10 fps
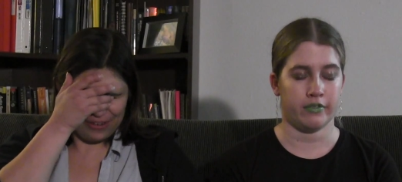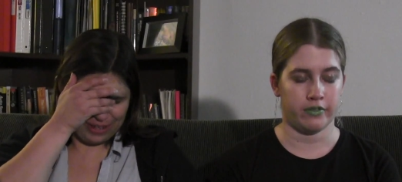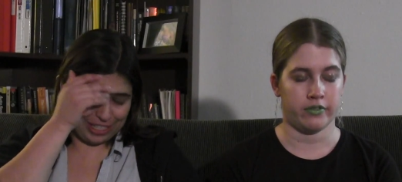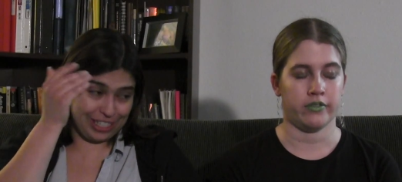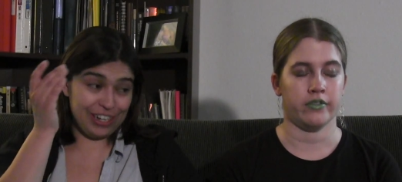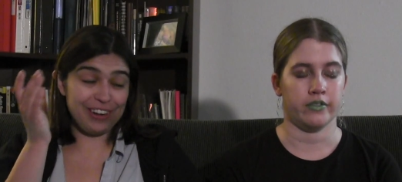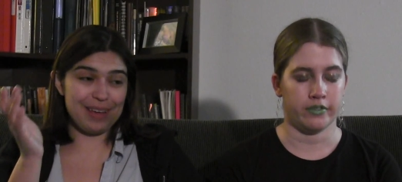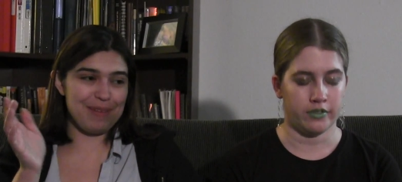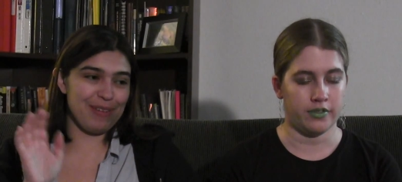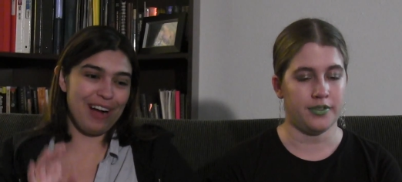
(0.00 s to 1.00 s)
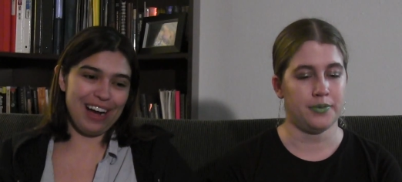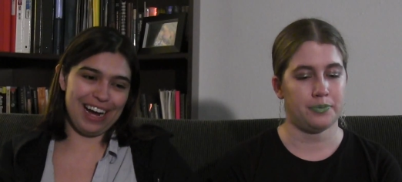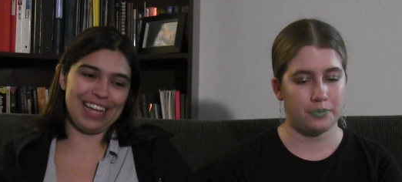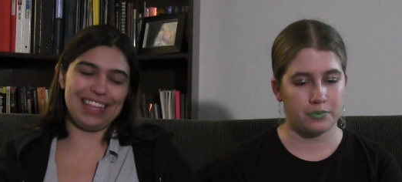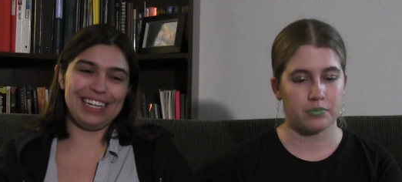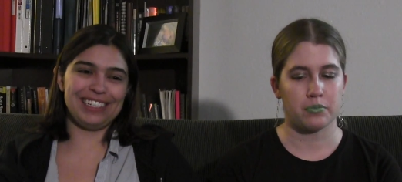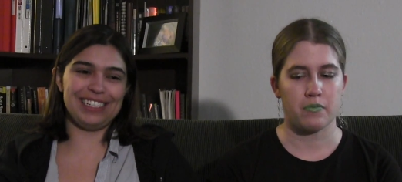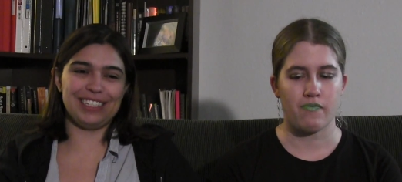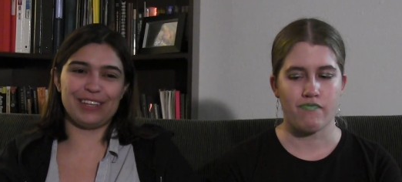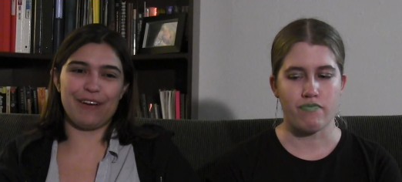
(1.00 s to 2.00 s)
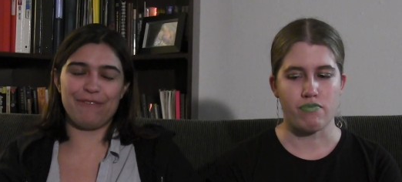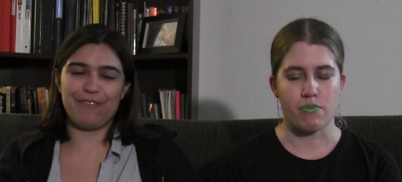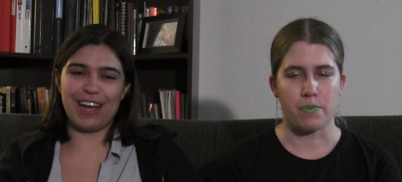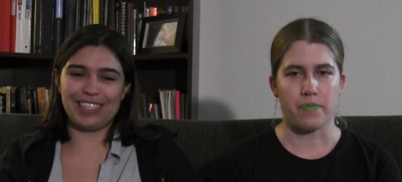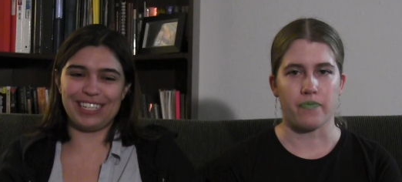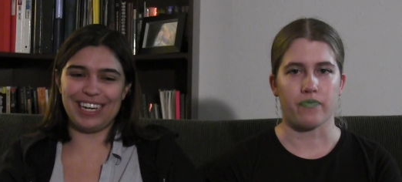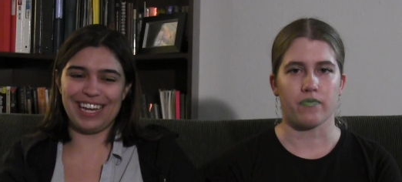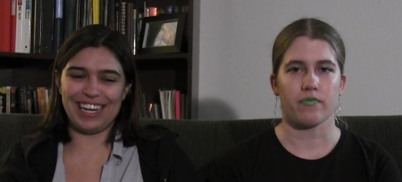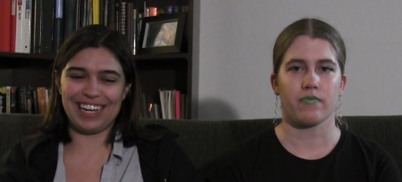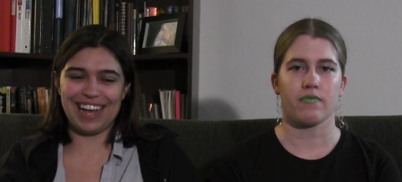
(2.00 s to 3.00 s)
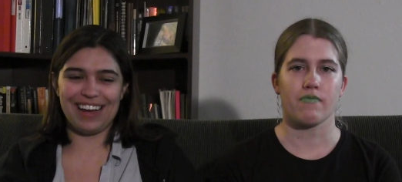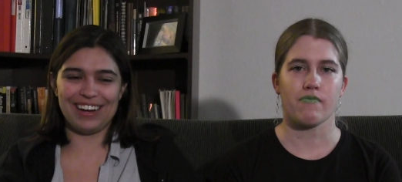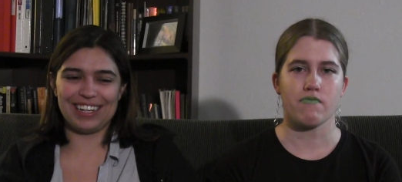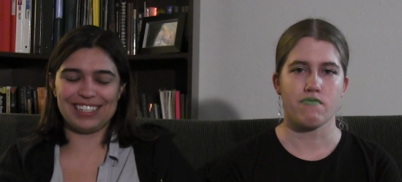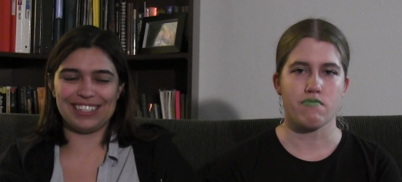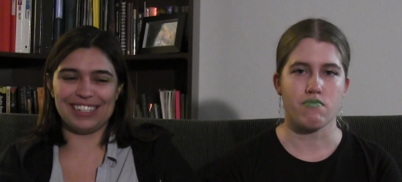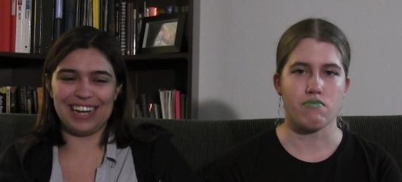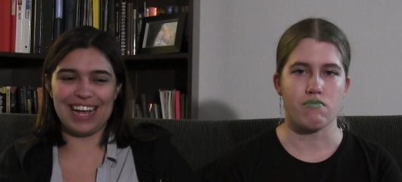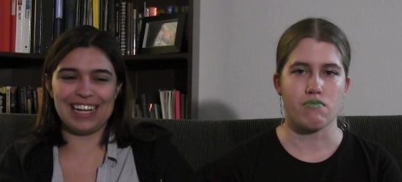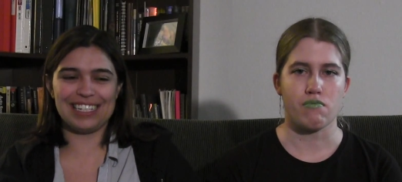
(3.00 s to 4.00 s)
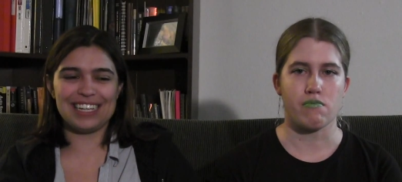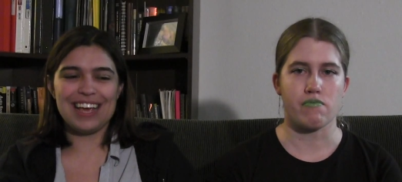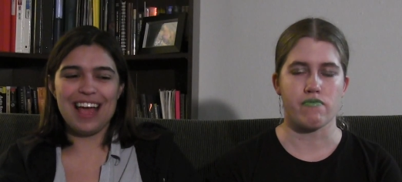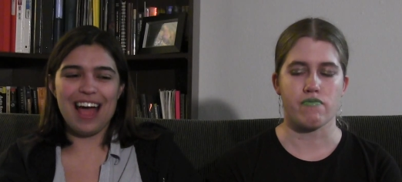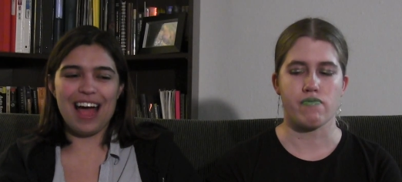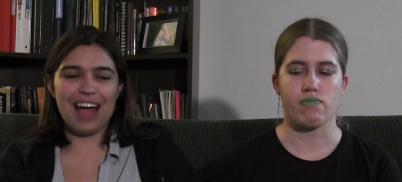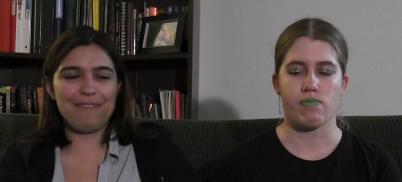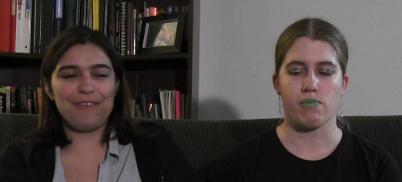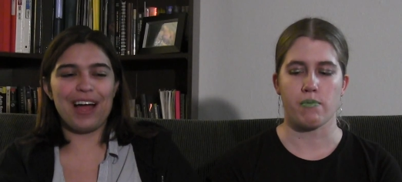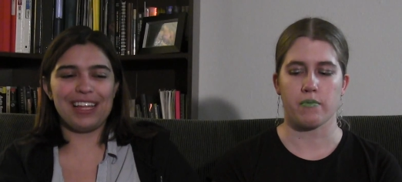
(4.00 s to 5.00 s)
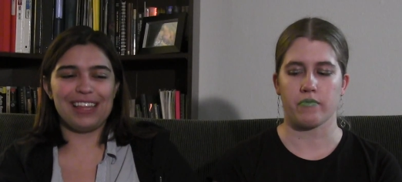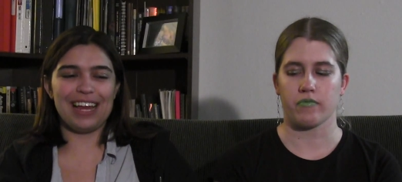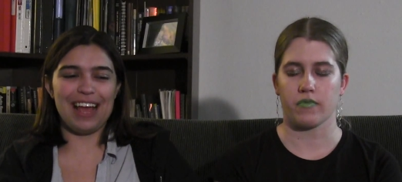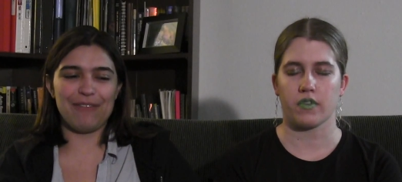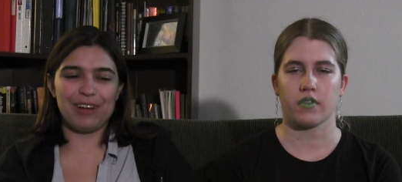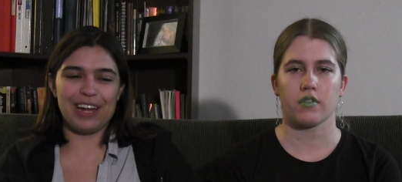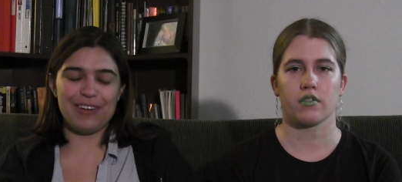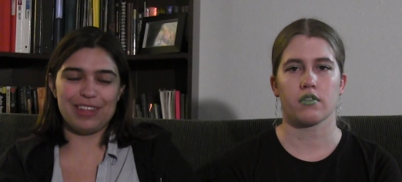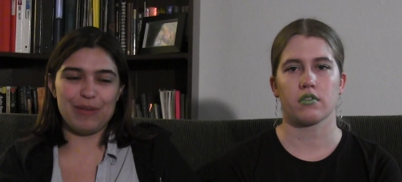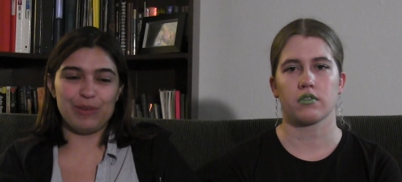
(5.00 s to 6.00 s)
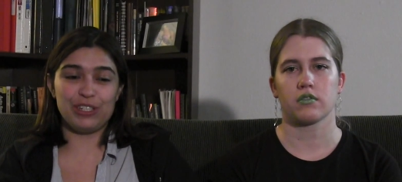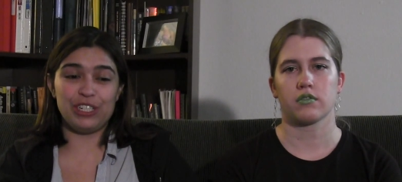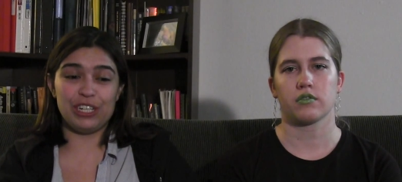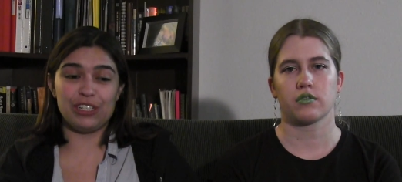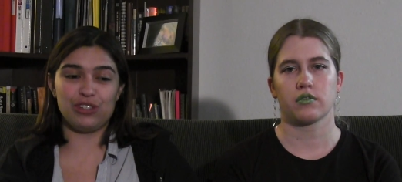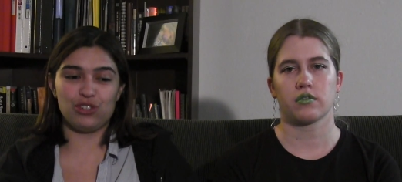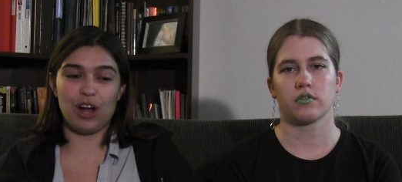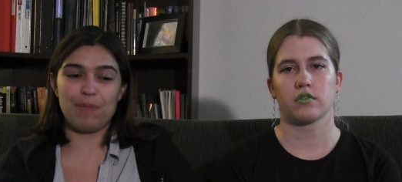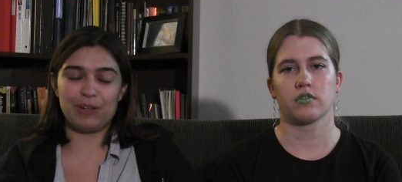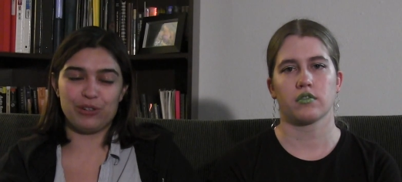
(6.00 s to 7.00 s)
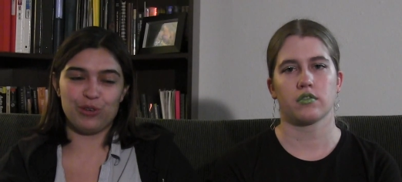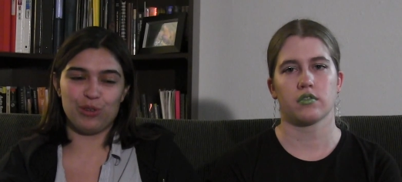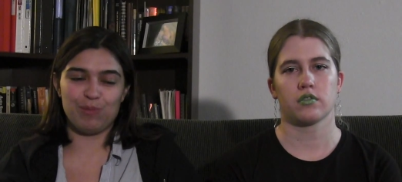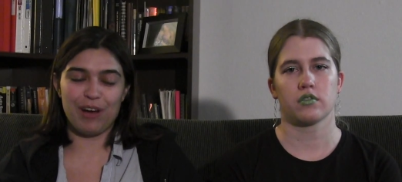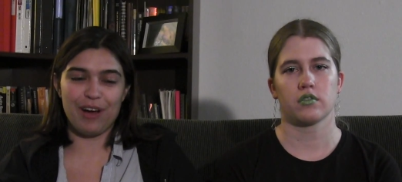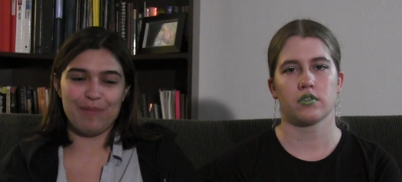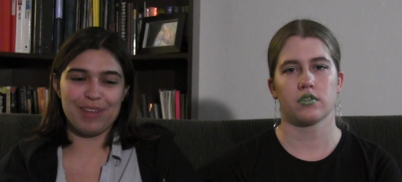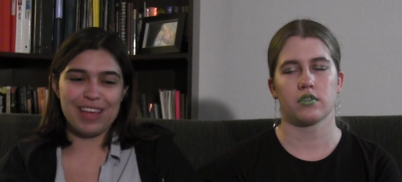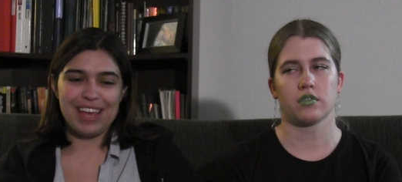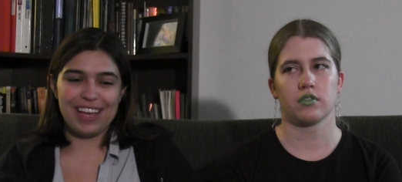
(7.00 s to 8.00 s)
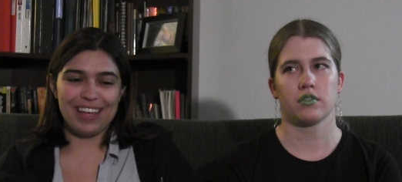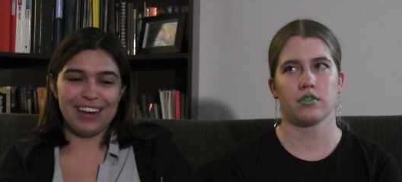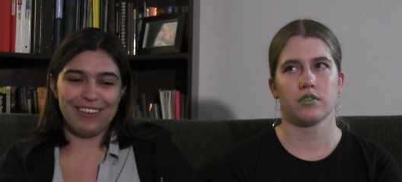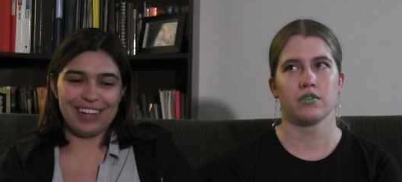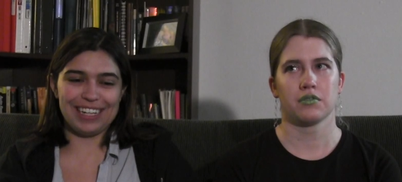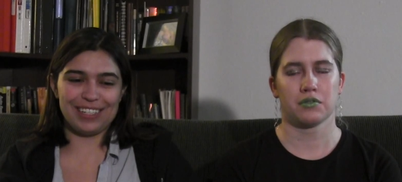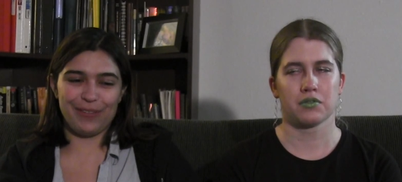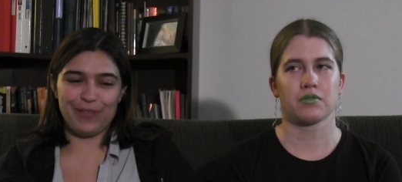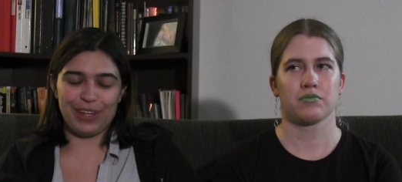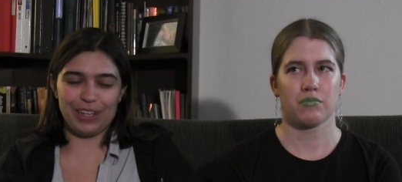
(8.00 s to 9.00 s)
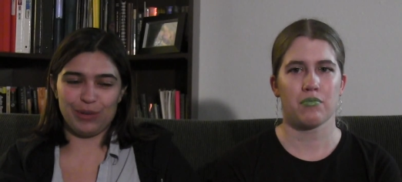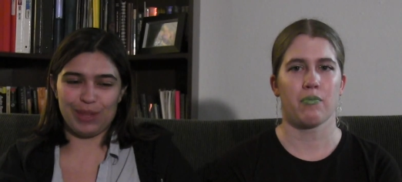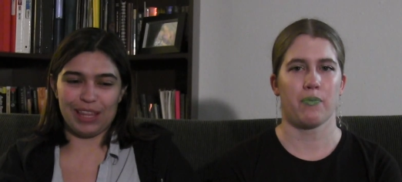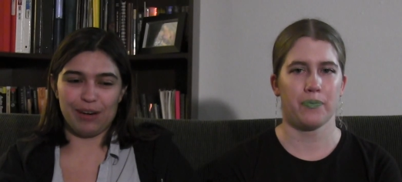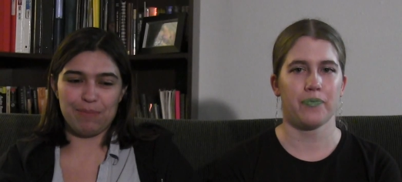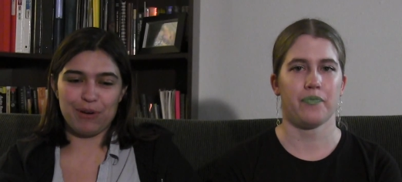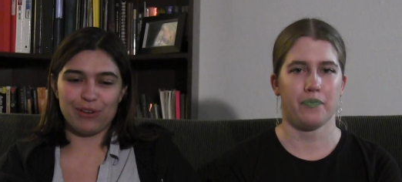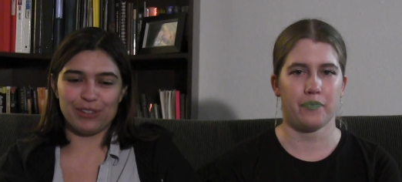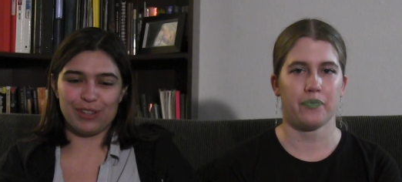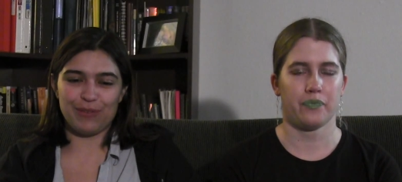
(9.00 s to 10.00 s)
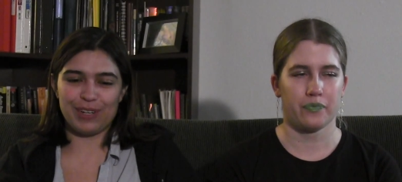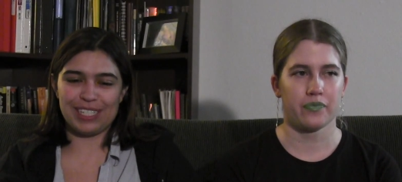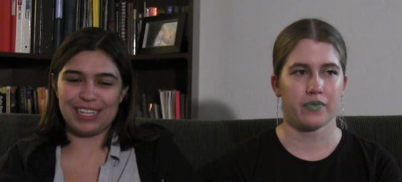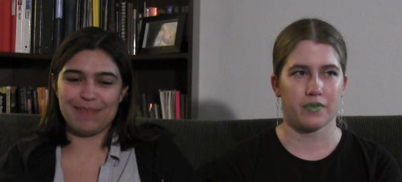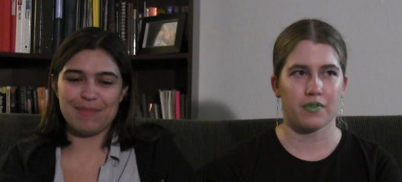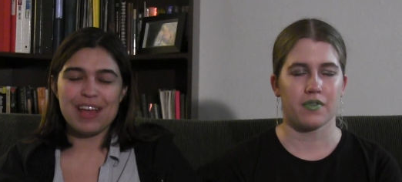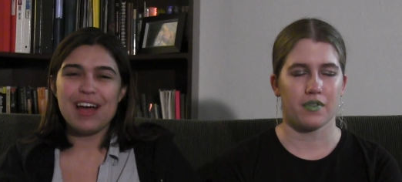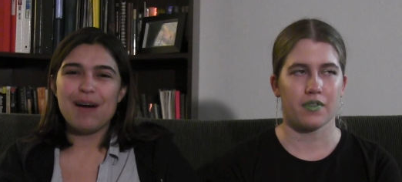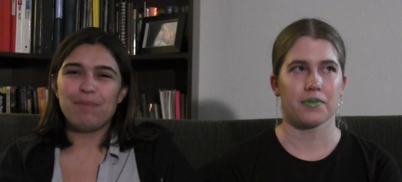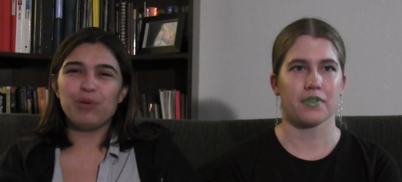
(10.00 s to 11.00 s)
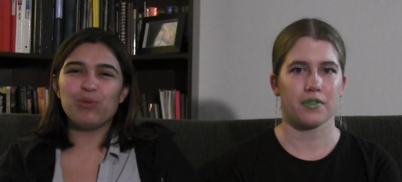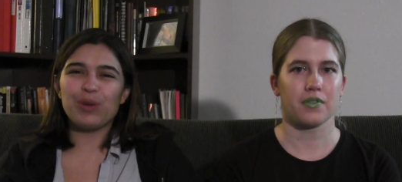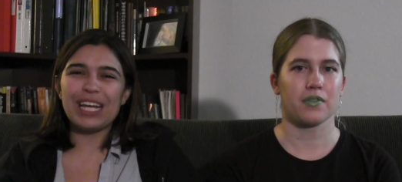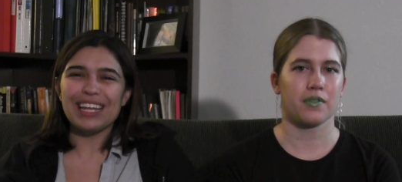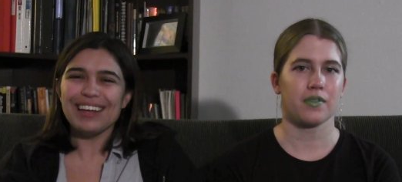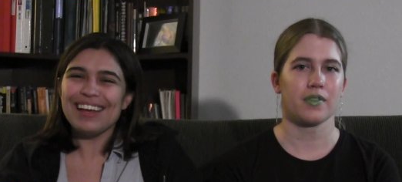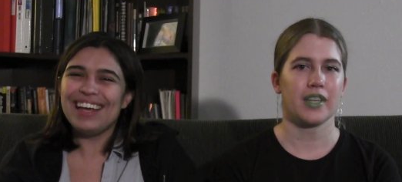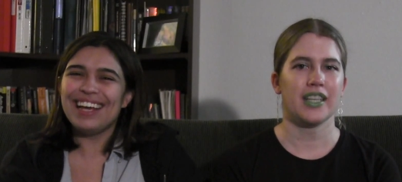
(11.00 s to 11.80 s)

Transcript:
Speaker 1: Which, don't get me wrong, I think she's a fascinating character and I find that every now and then when she does drop a truth bomb, you know, it is filled with little pearls of wisdom. But really,